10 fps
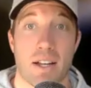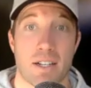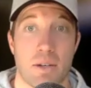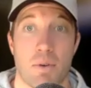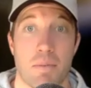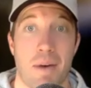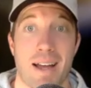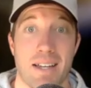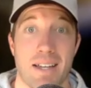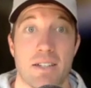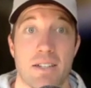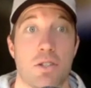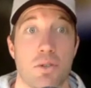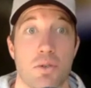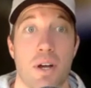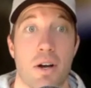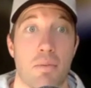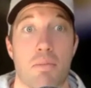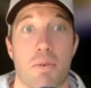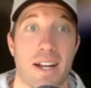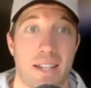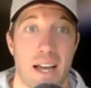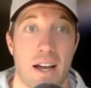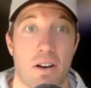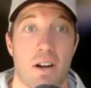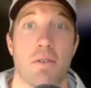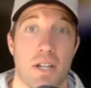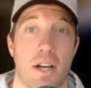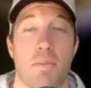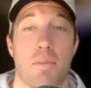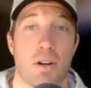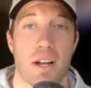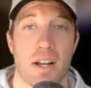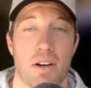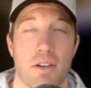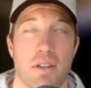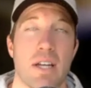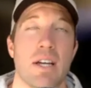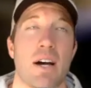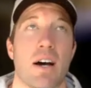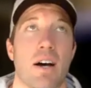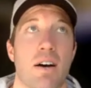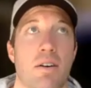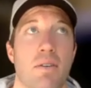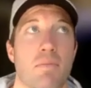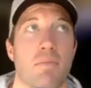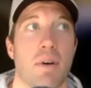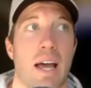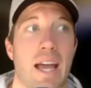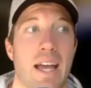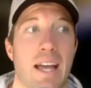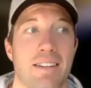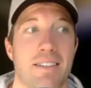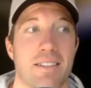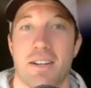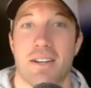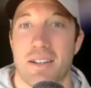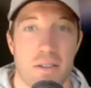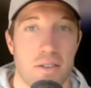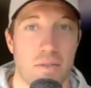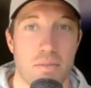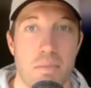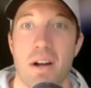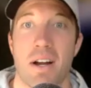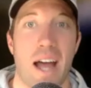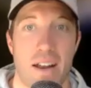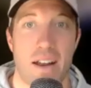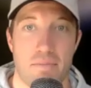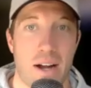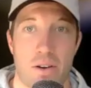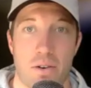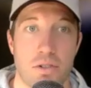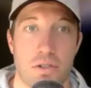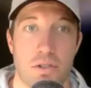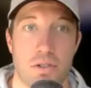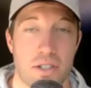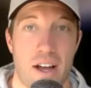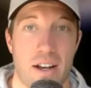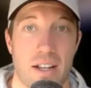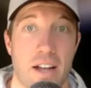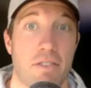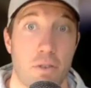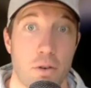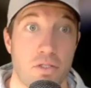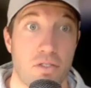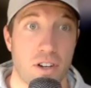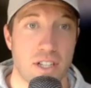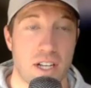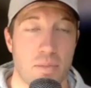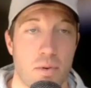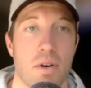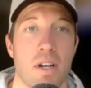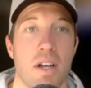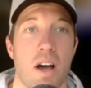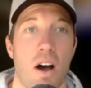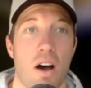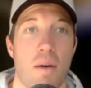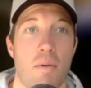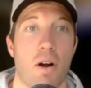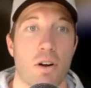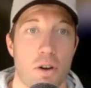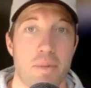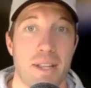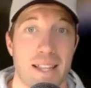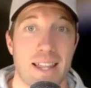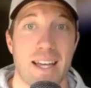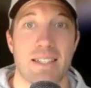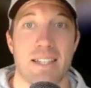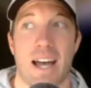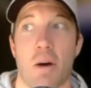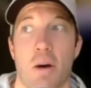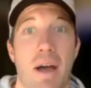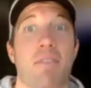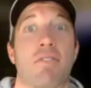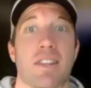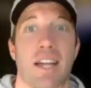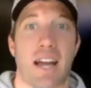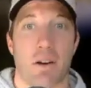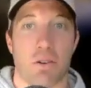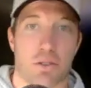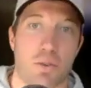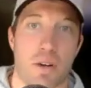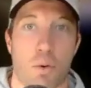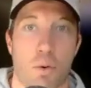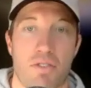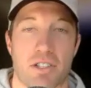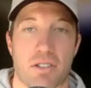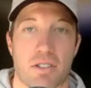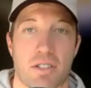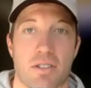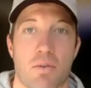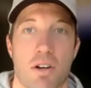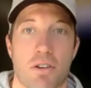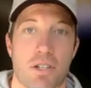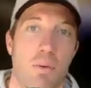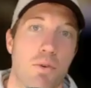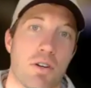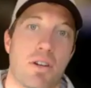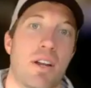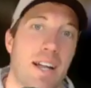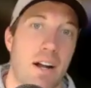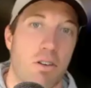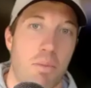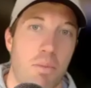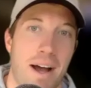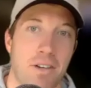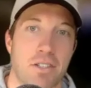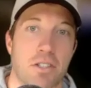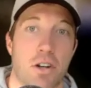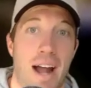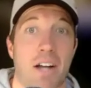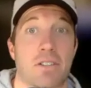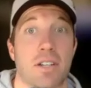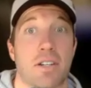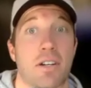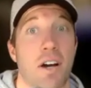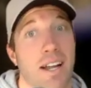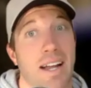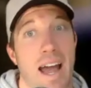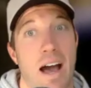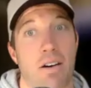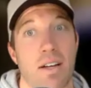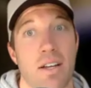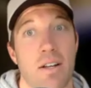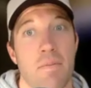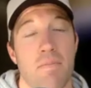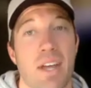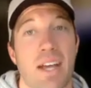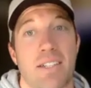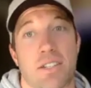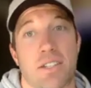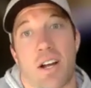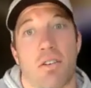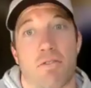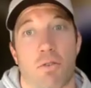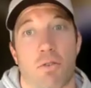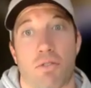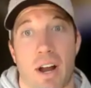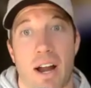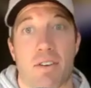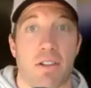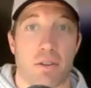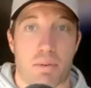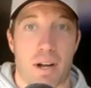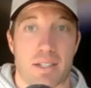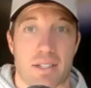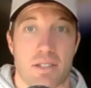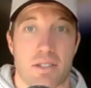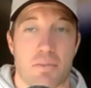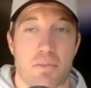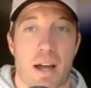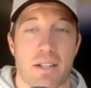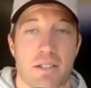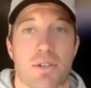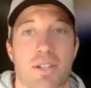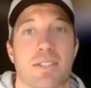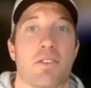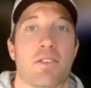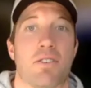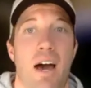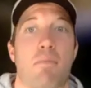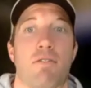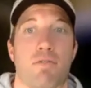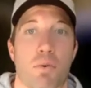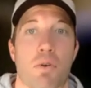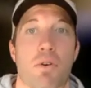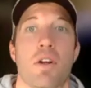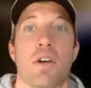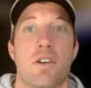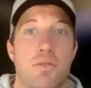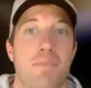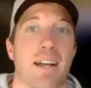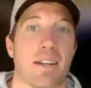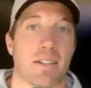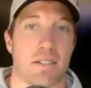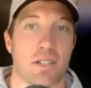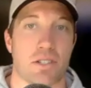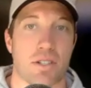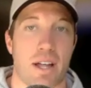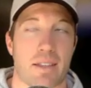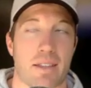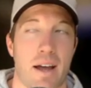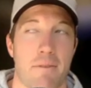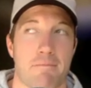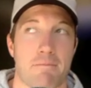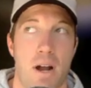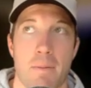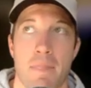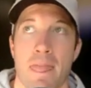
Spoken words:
that we might get to help break down or help our gut health, and the myriad of micronutrients that are found in like fruits, for example, are going to be the things that help everything else run more efficiently. So understand when you're cutting out carbohydrates, you're actually cutting out things that are helpful for every other process in your body. So consider that before you make a decision like that, right?